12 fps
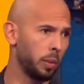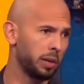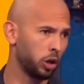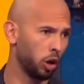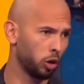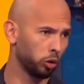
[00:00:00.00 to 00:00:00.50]
women
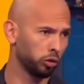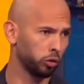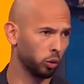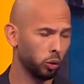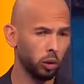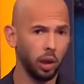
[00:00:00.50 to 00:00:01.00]
cannot go to
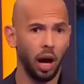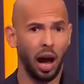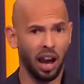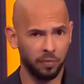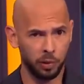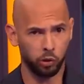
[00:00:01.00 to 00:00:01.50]
school,
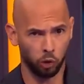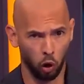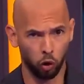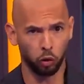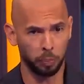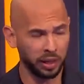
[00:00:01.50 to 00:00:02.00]
I've been
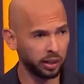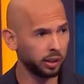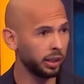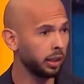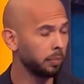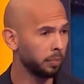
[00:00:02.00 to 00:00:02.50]
told
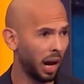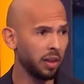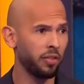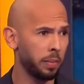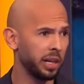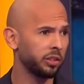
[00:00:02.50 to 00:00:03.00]
repeatedly by
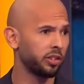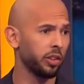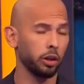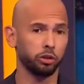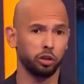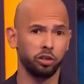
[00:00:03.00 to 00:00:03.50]
feminists that
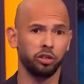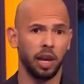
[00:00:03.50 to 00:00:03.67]
they're just as